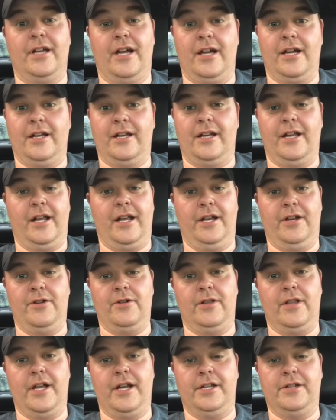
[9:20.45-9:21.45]
And I
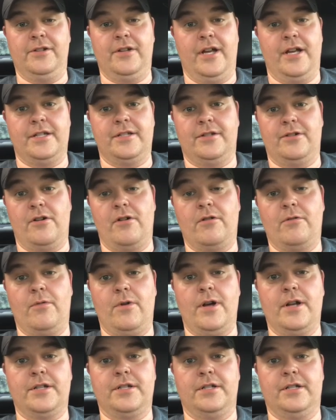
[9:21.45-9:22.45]
know a lot of you guys that are
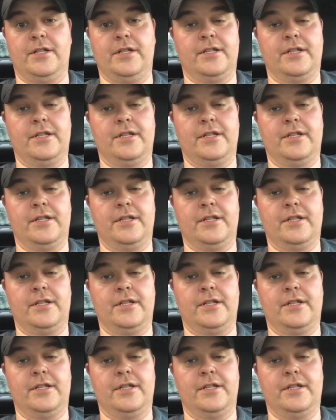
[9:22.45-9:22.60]
watching